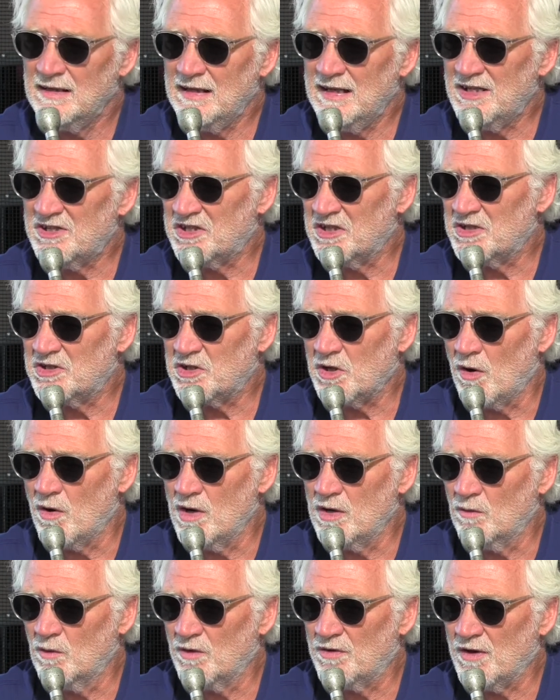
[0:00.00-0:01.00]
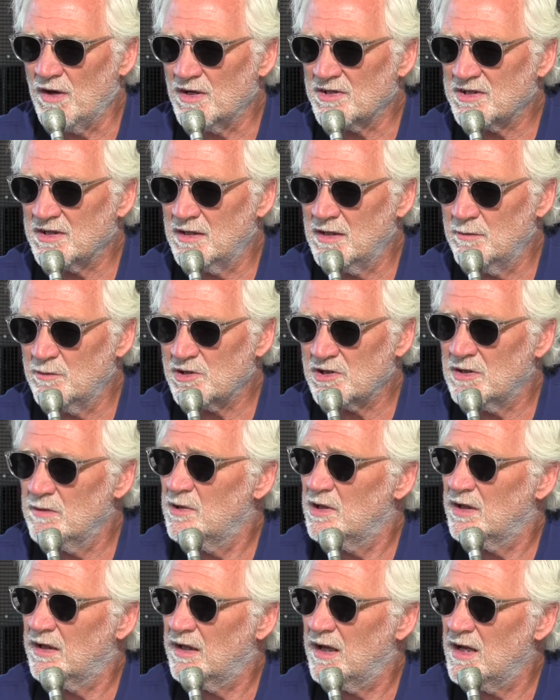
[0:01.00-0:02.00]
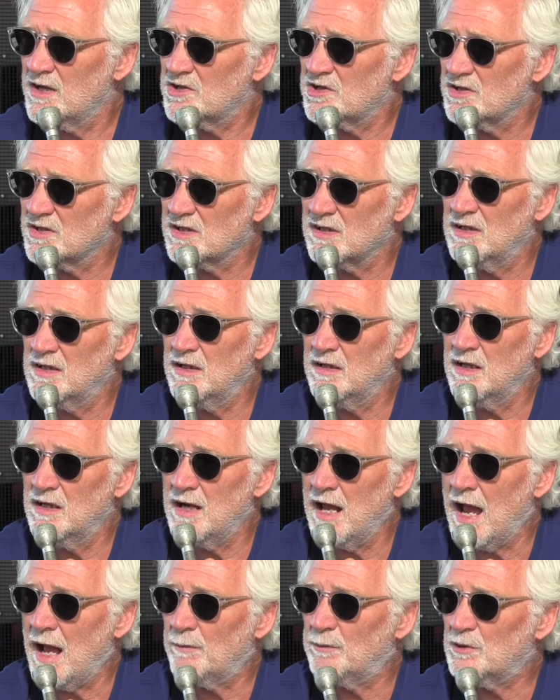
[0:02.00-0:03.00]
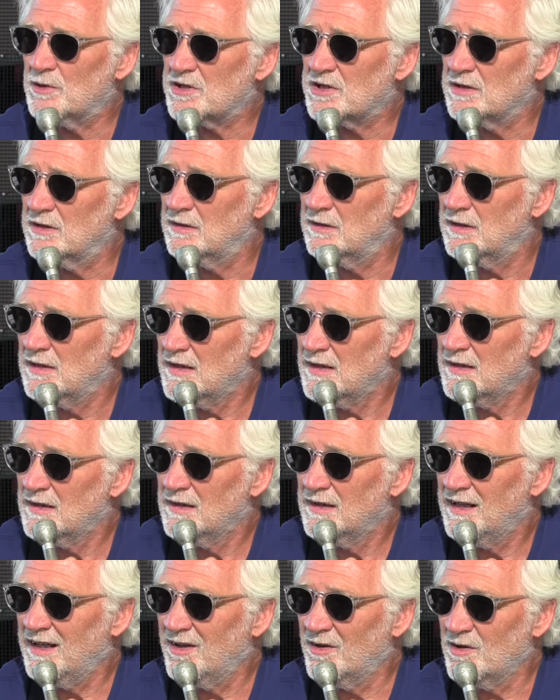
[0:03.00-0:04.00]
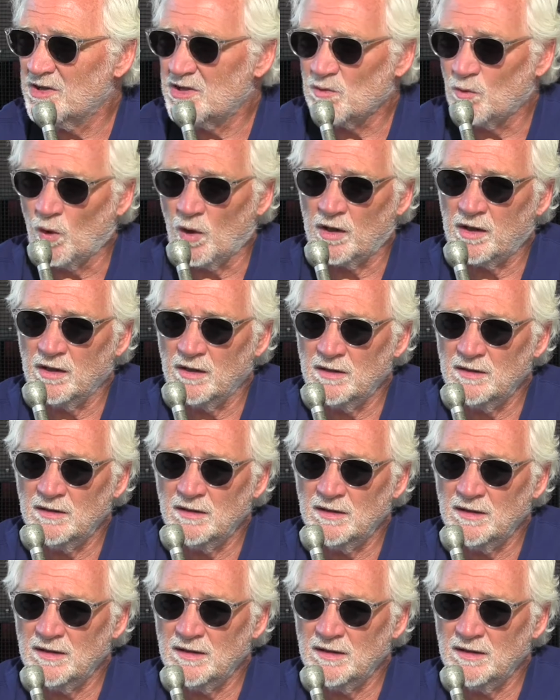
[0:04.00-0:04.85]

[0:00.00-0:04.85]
he's interning with us at Emmis Communications in Indianapolis, and you know he's working.